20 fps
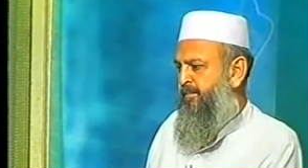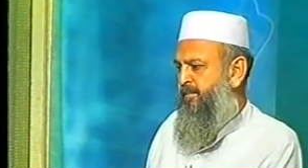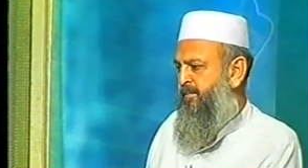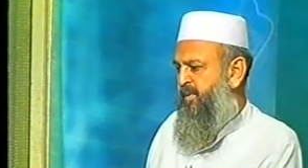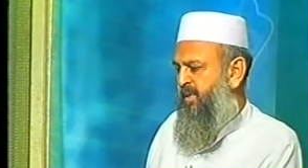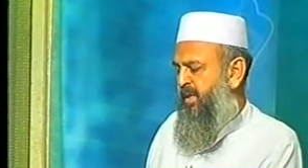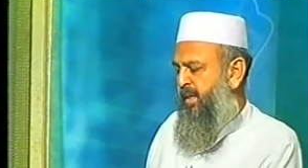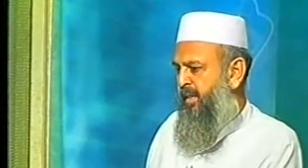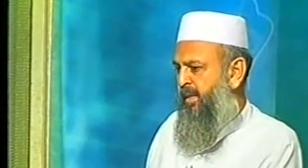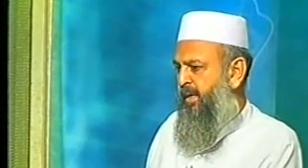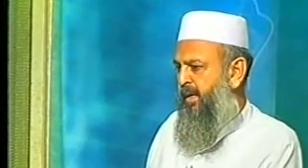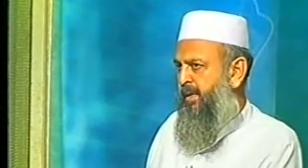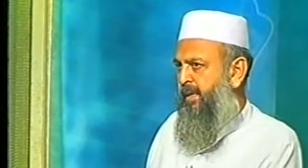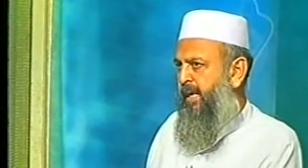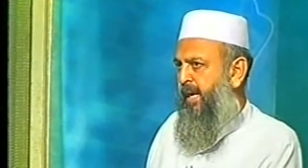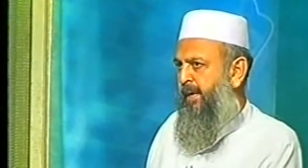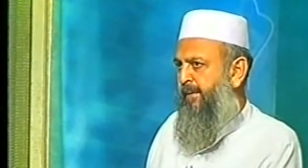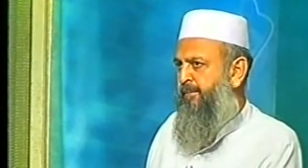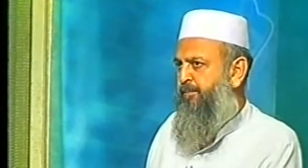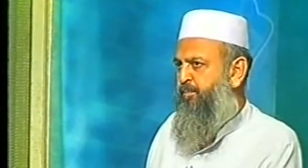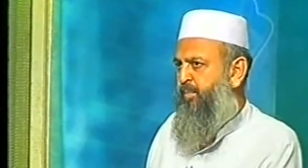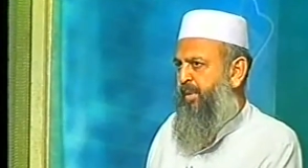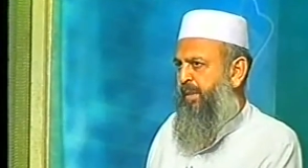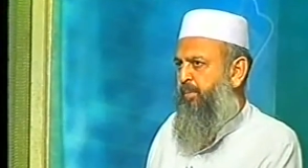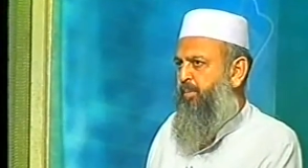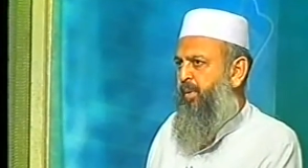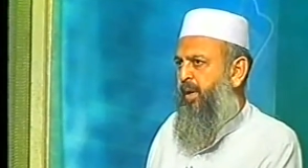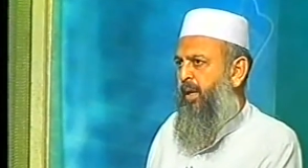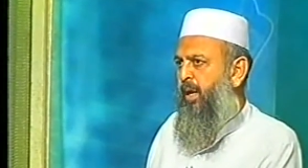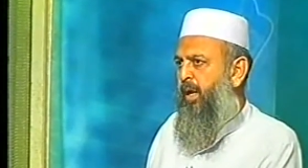till the time
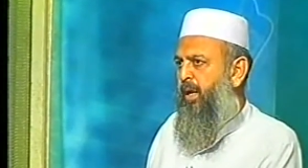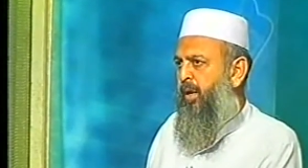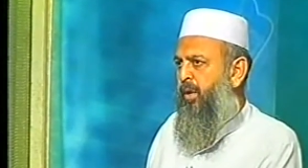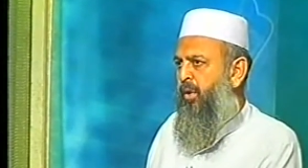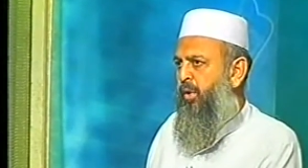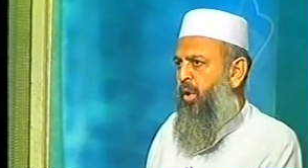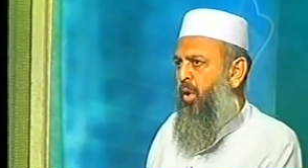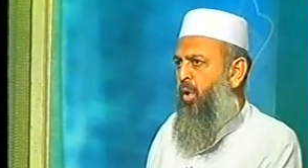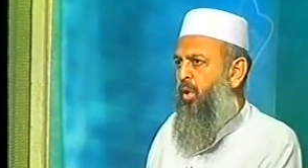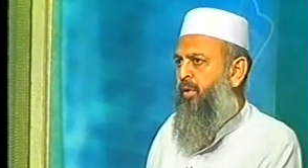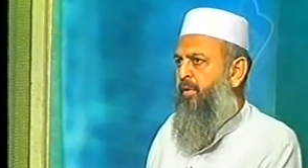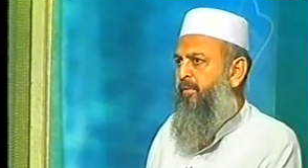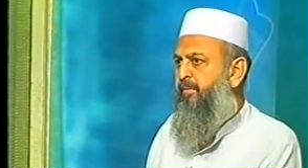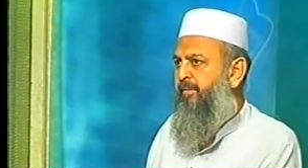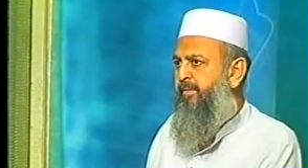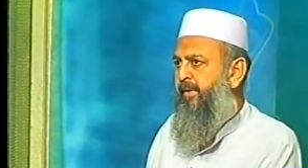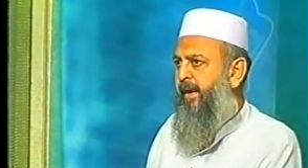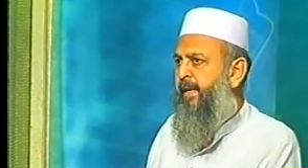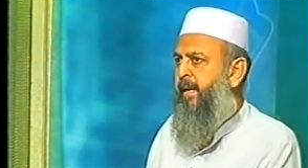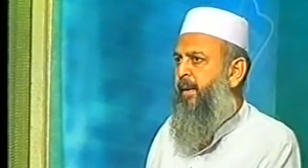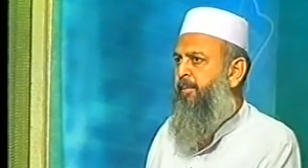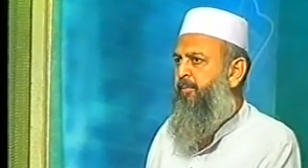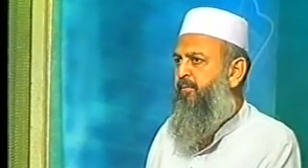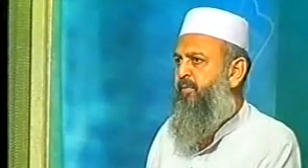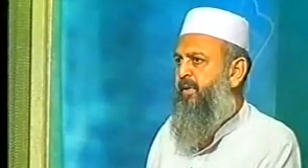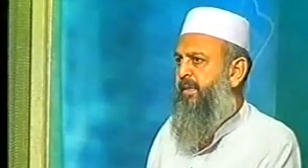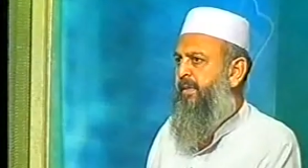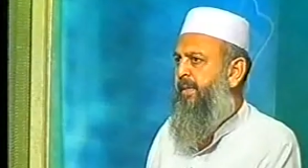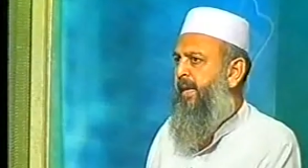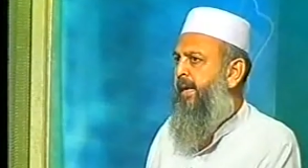people are not fed up
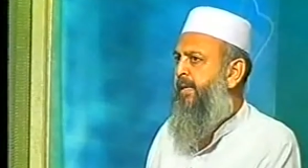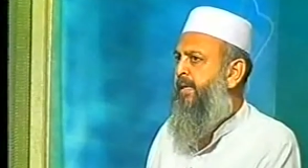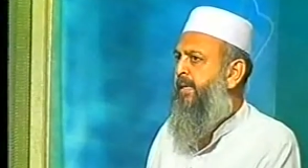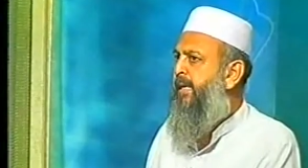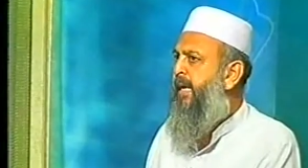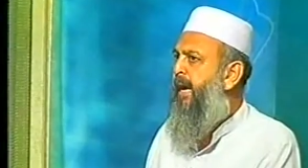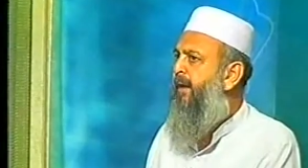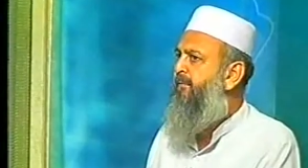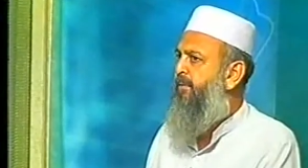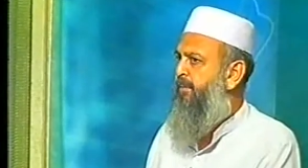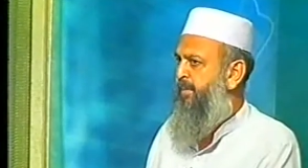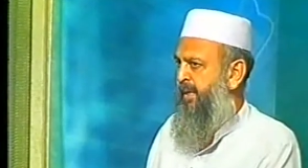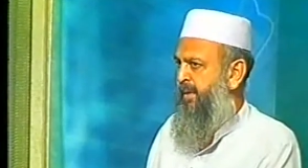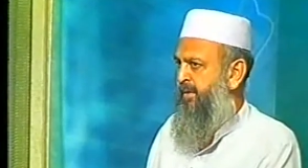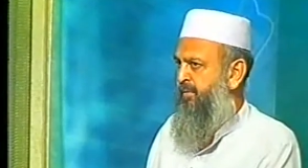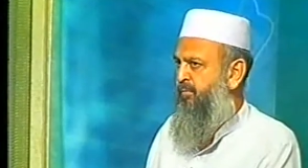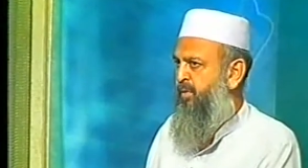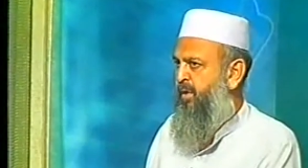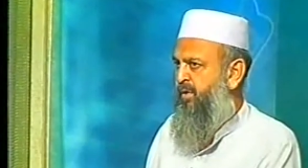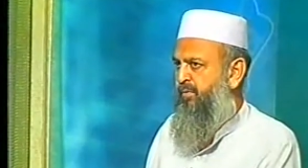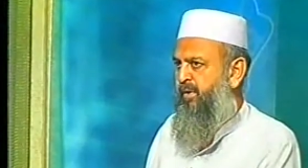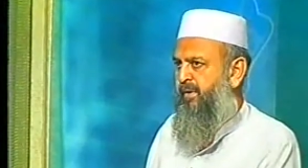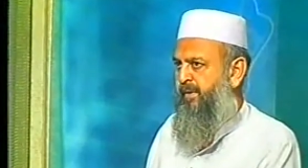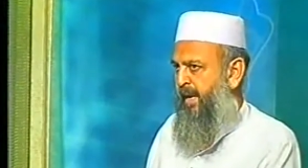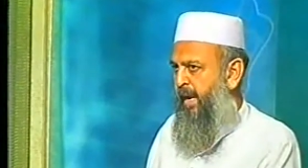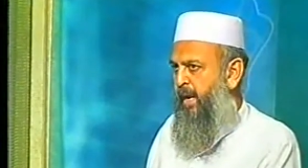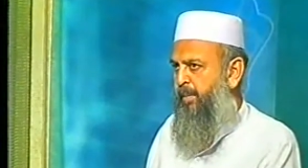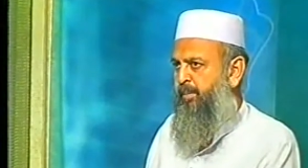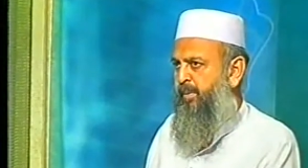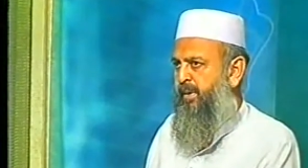with that government. What was
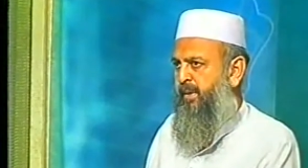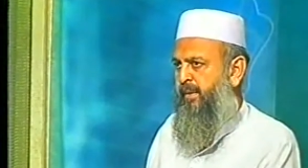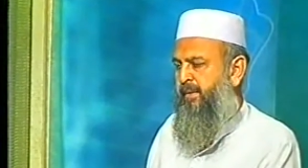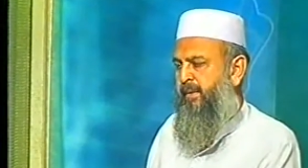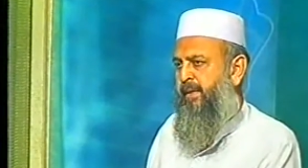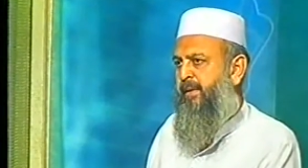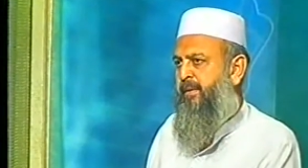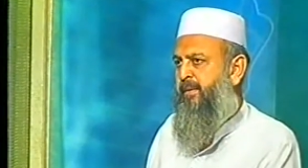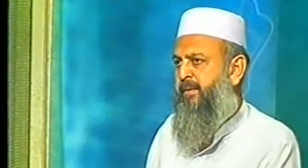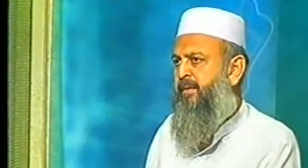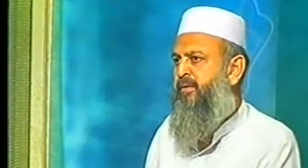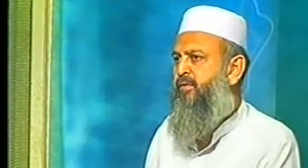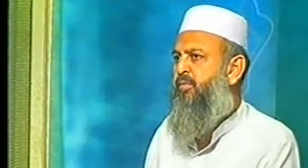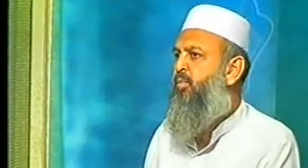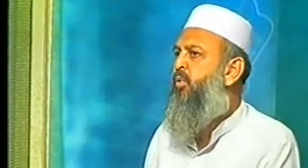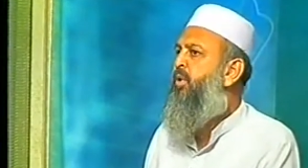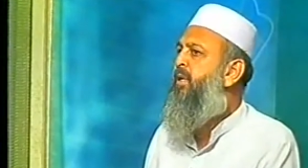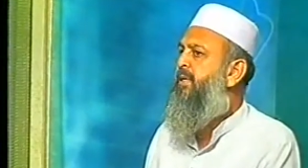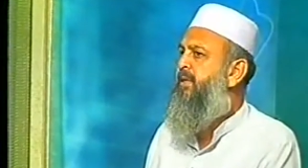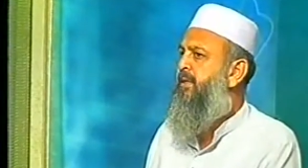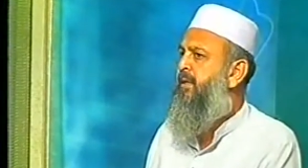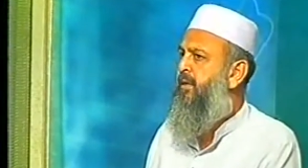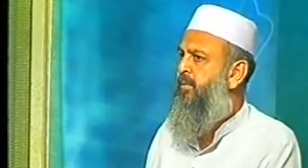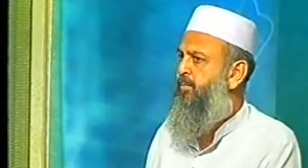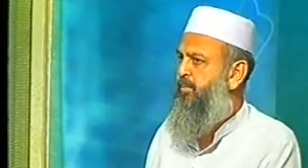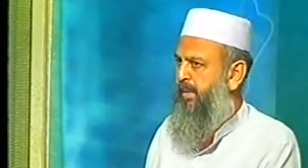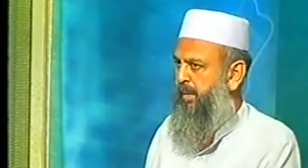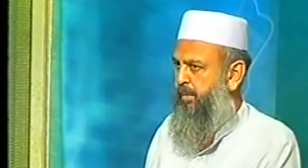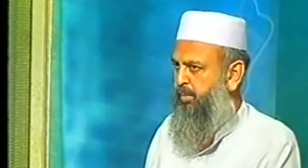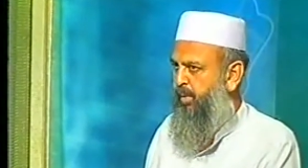happened, that these political
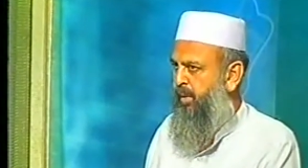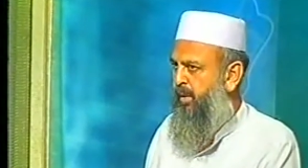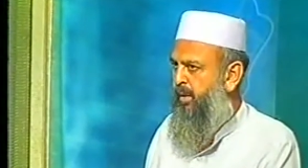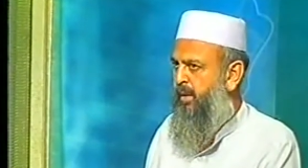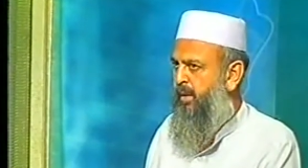people,